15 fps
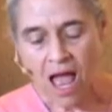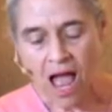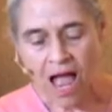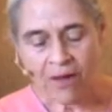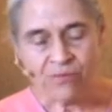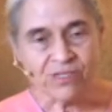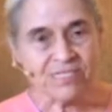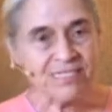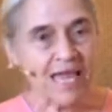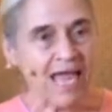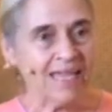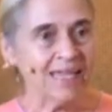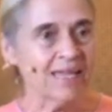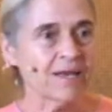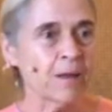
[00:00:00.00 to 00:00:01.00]
I was
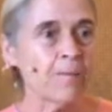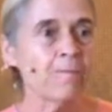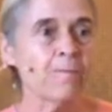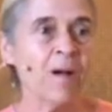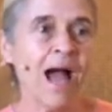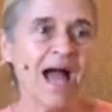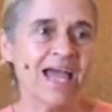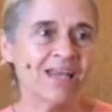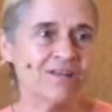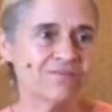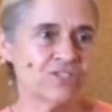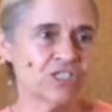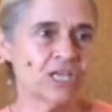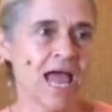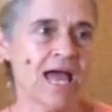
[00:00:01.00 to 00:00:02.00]
like in a pile of
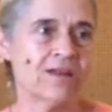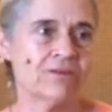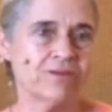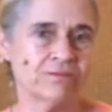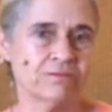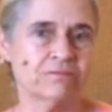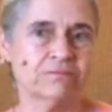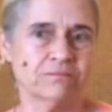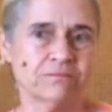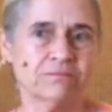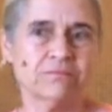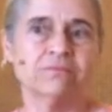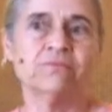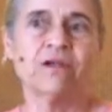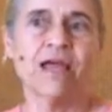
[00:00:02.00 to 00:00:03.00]
shattered
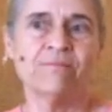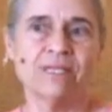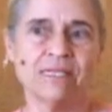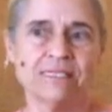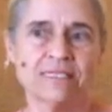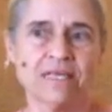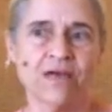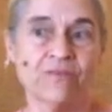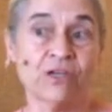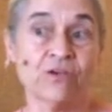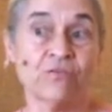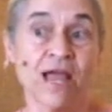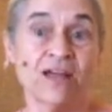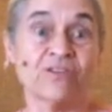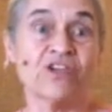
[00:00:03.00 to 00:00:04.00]
remnants on the
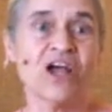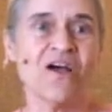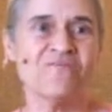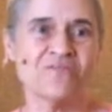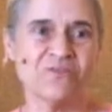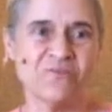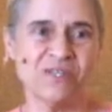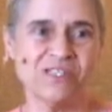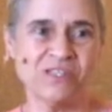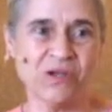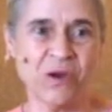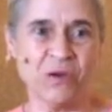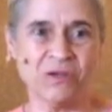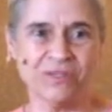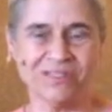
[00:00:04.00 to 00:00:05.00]
ground covered with
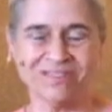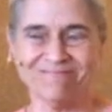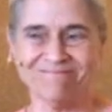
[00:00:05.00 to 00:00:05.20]
dirt.